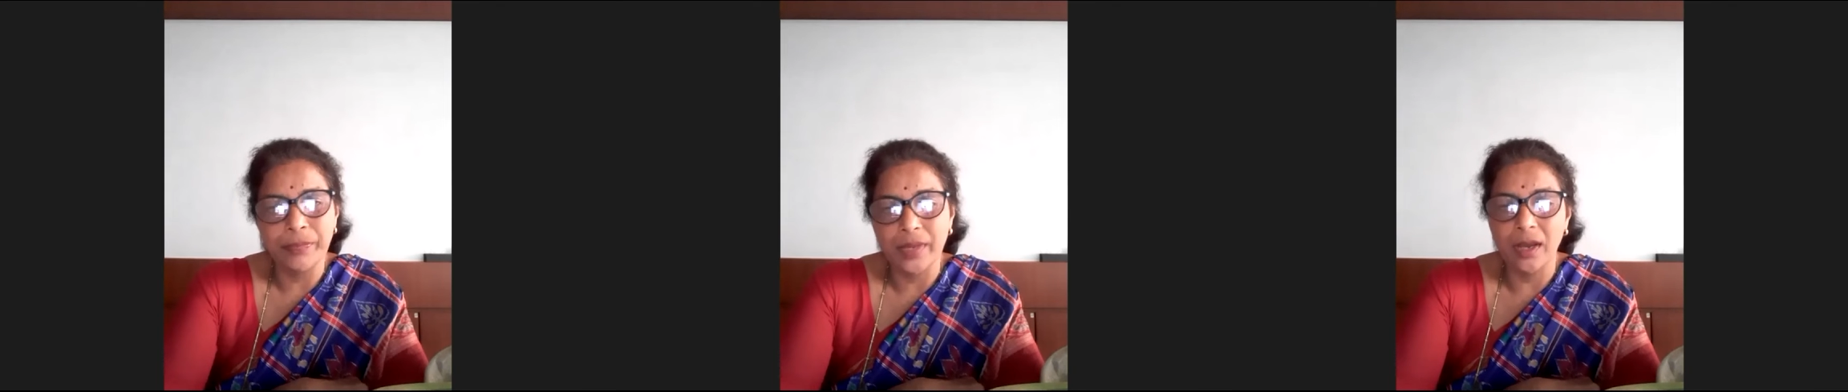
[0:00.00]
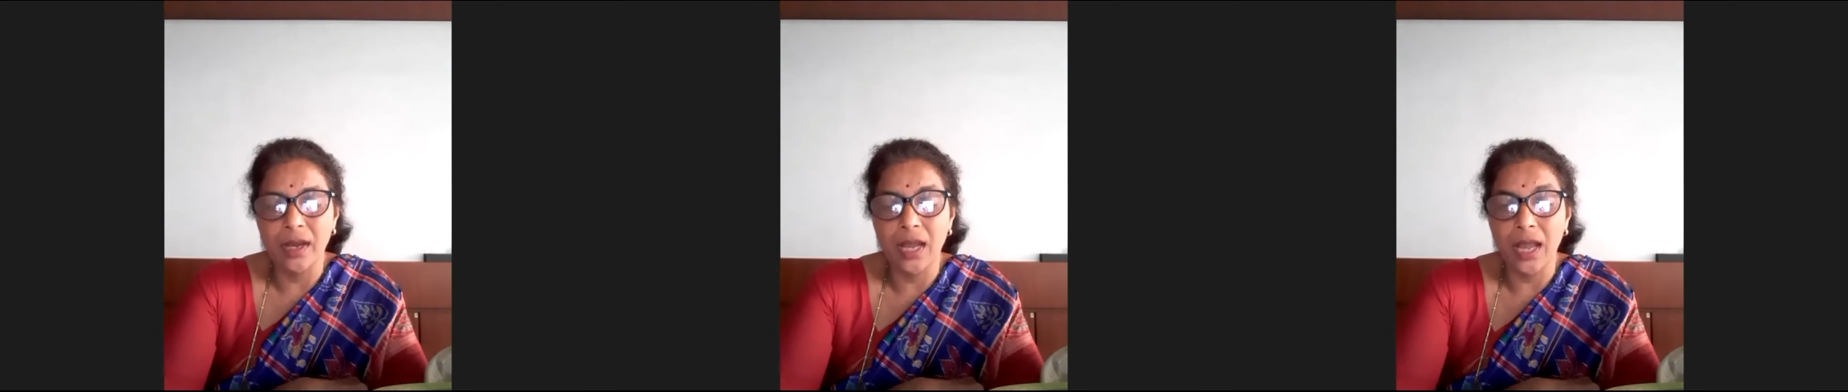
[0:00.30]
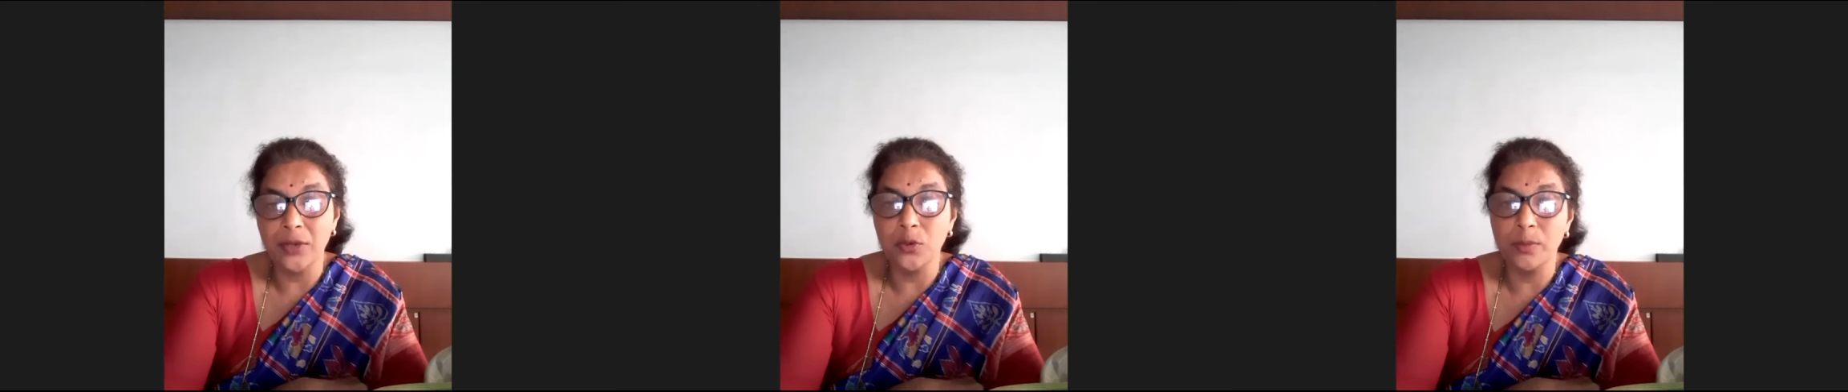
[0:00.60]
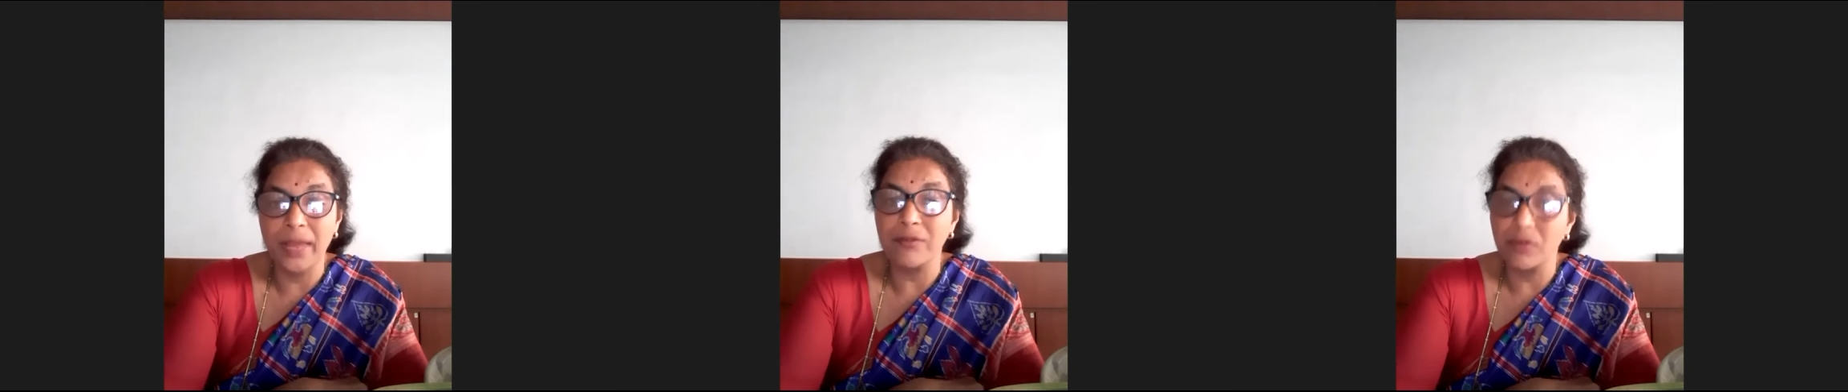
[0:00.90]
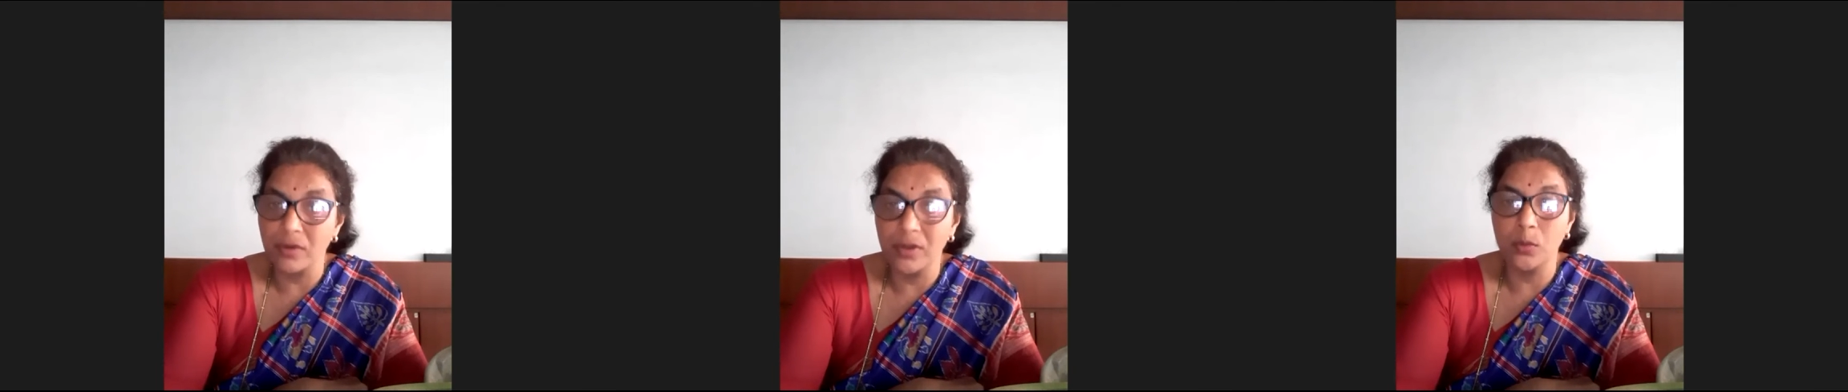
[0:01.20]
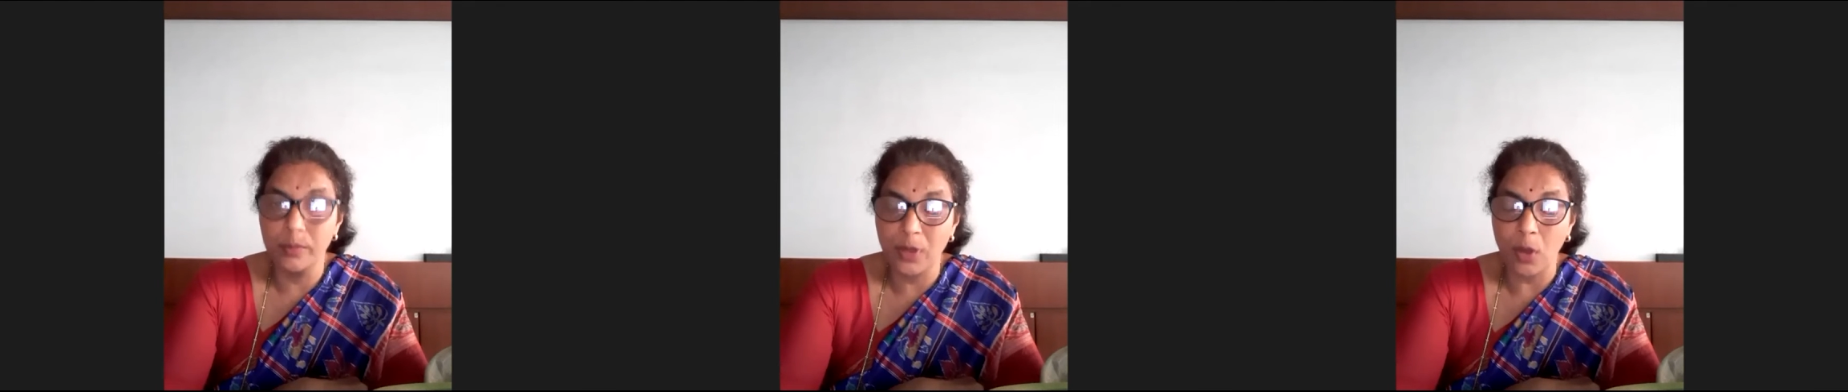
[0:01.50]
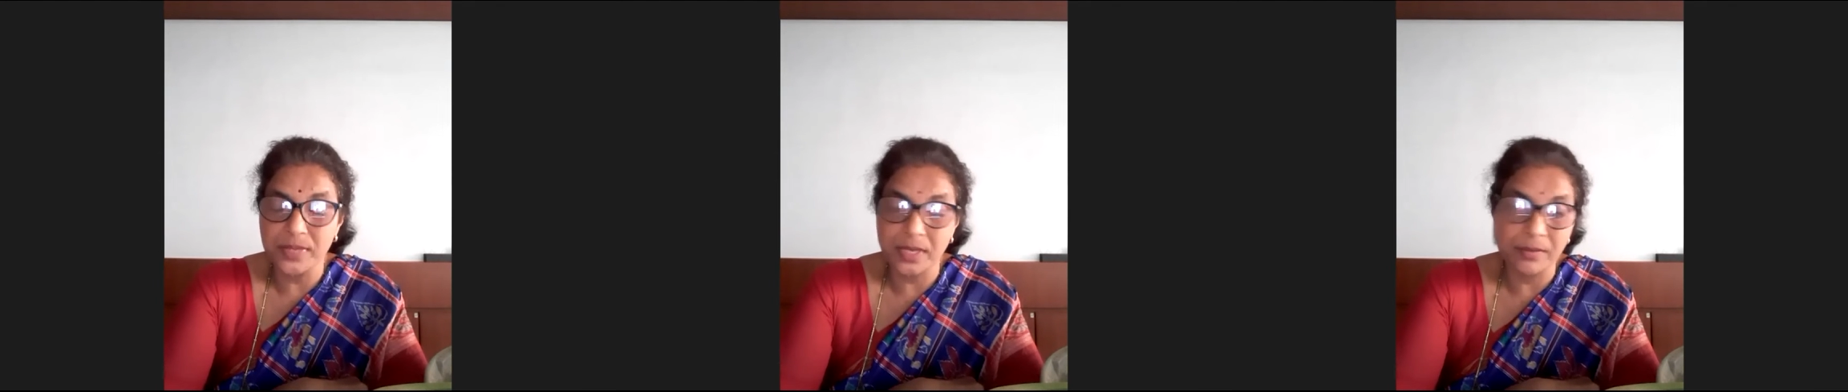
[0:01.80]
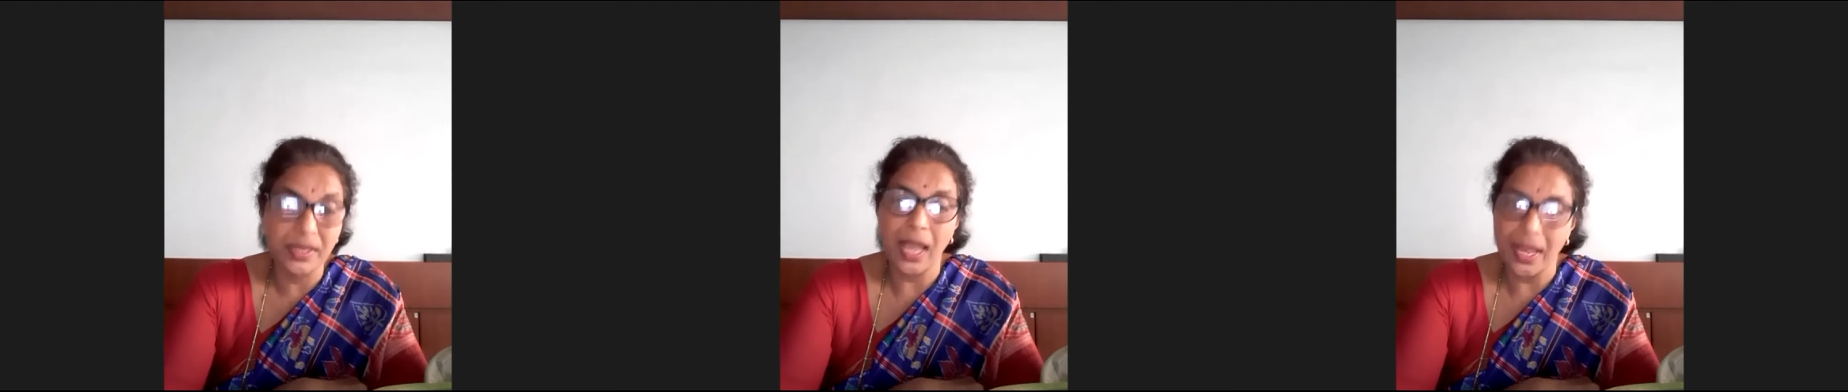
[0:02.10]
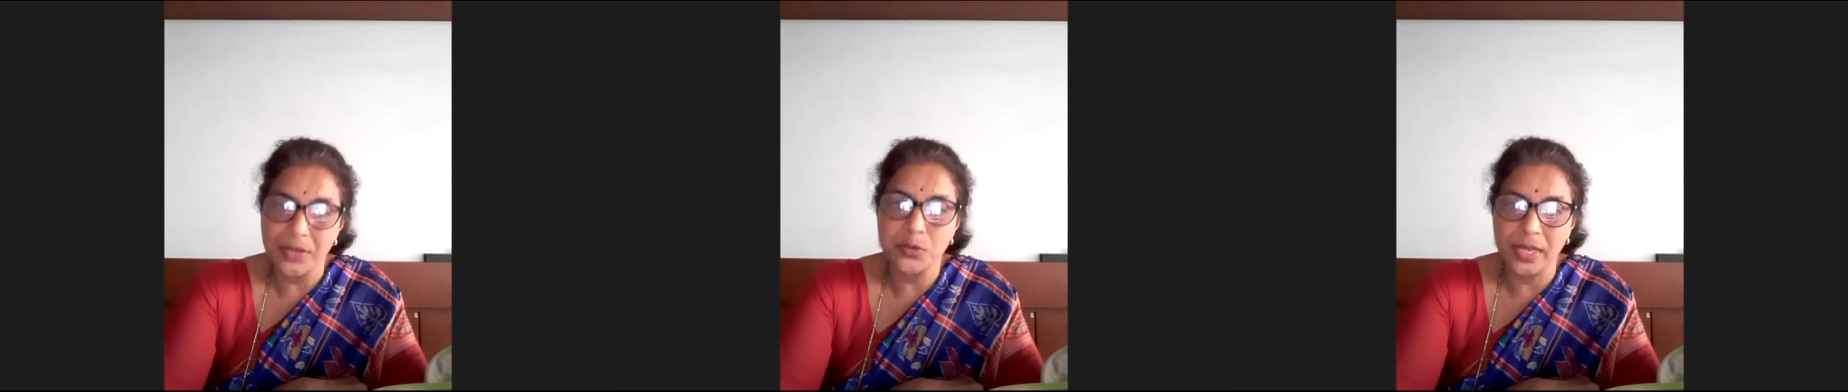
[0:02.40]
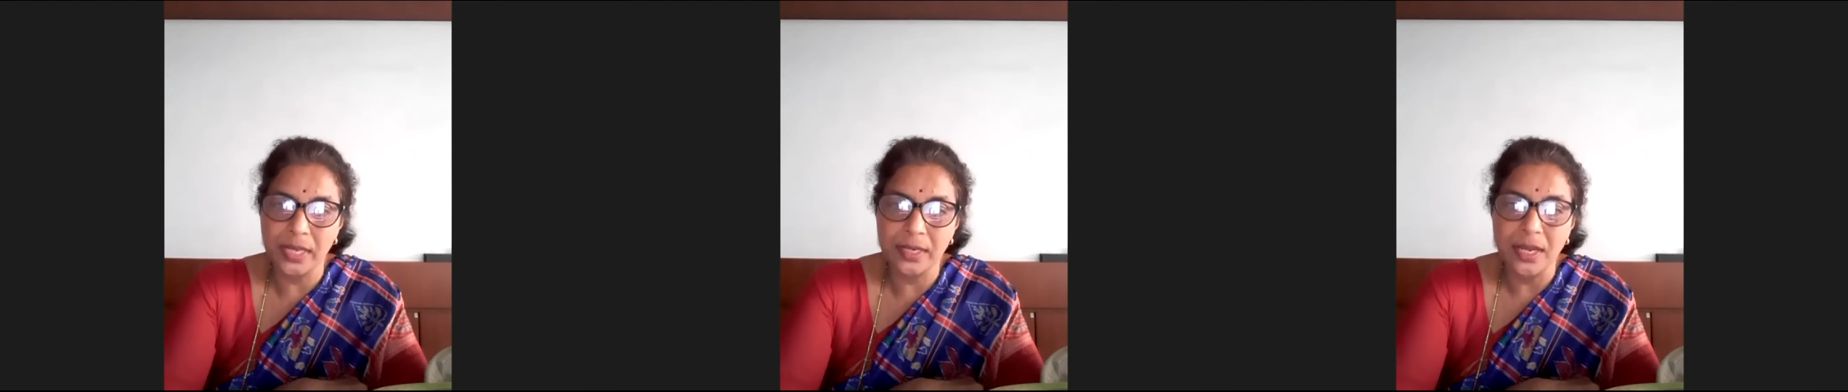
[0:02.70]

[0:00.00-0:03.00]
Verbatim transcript: uh, and you'll be have, you'll be observing and doing it.